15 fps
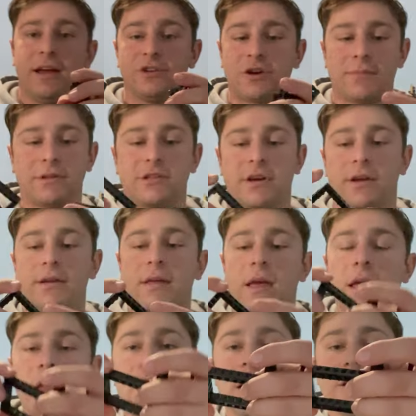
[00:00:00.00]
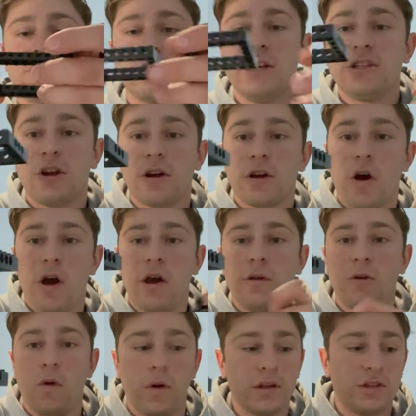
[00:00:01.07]
I dropped a ton. So these are
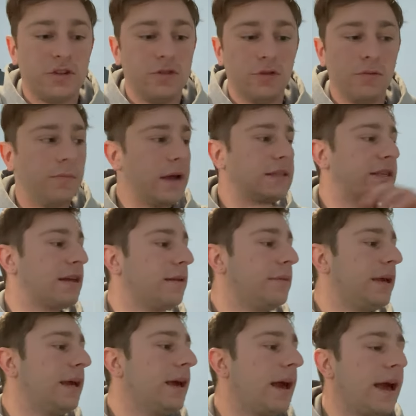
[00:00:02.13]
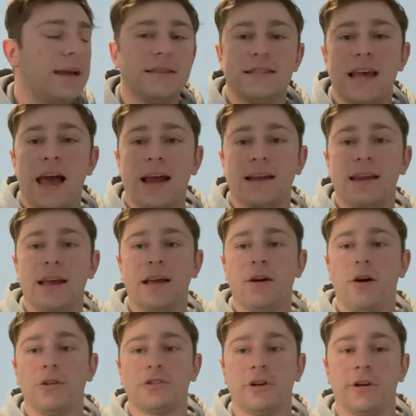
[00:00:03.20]
going to basically be a Technic
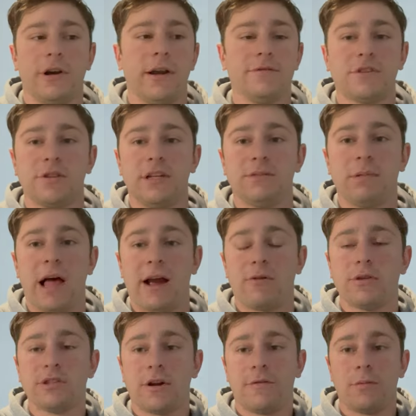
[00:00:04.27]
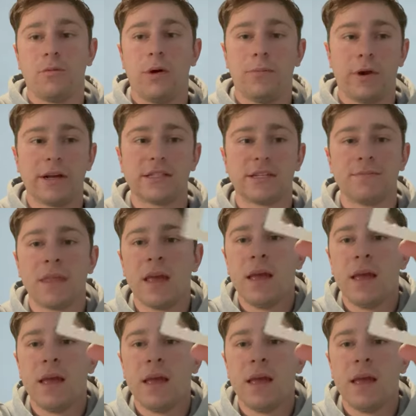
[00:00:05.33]
alternative. So these black ones are from Webricks.